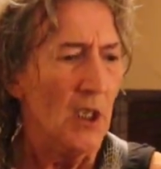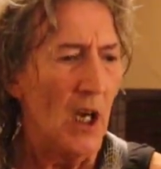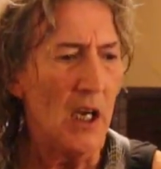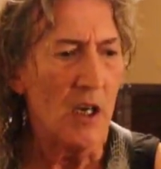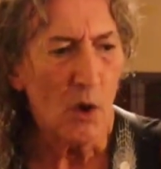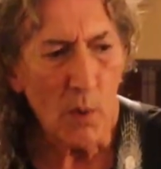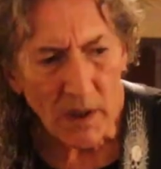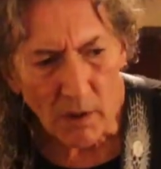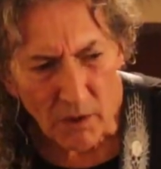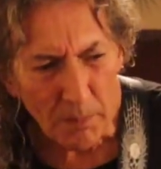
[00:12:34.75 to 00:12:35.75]
a quick
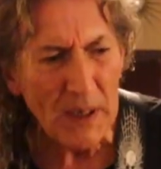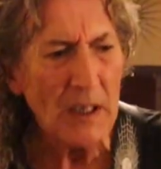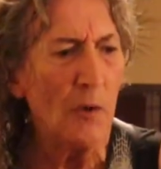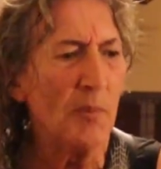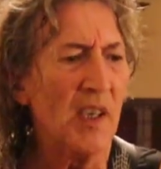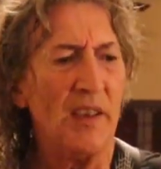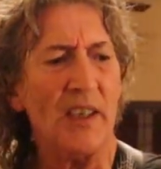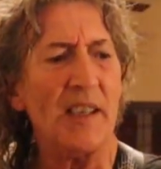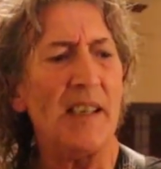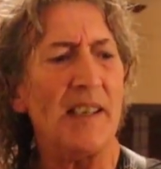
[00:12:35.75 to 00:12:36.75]
go on the pickups, and
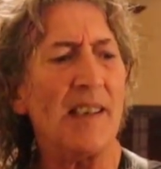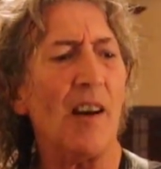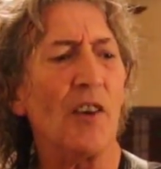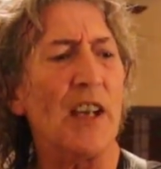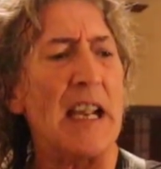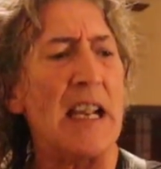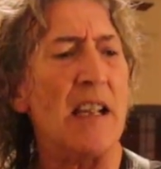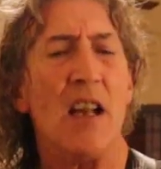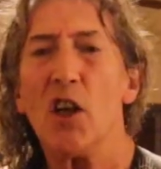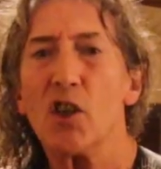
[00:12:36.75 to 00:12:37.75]
this is on
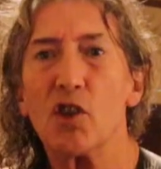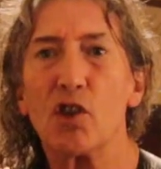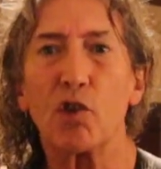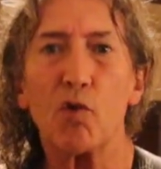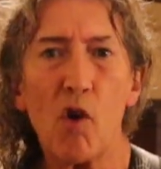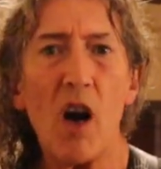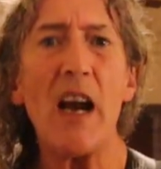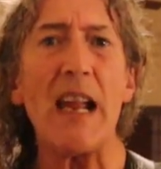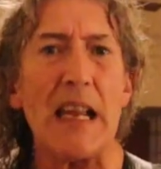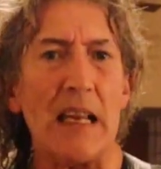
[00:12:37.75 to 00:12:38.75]
a
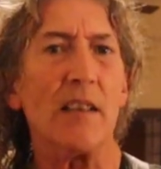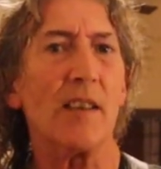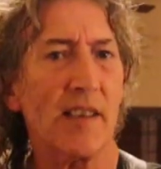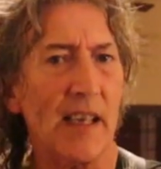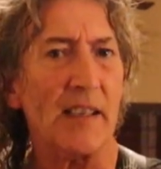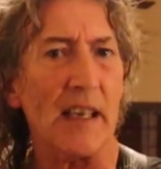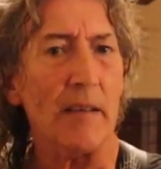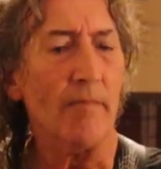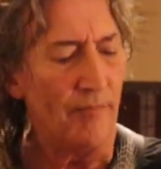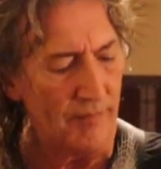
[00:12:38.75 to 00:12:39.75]
dry
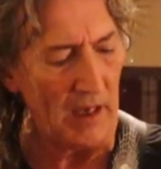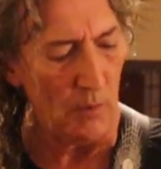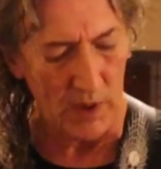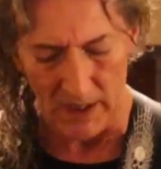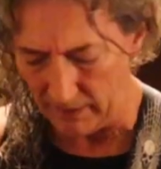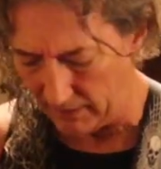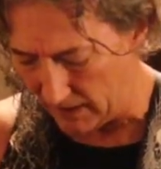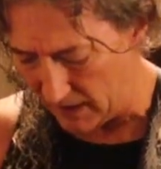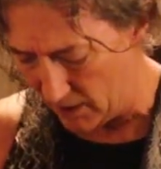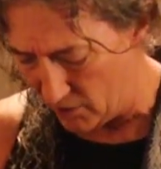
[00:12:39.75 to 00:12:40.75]
setting with
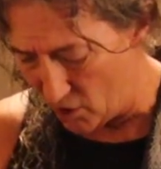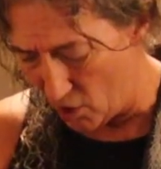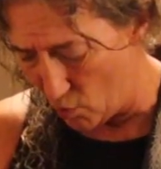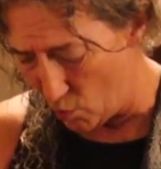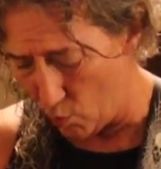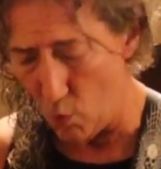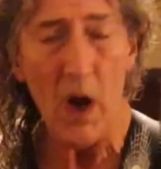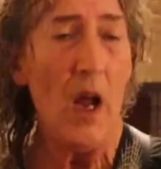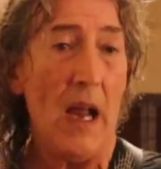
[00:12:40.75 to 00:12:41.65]
no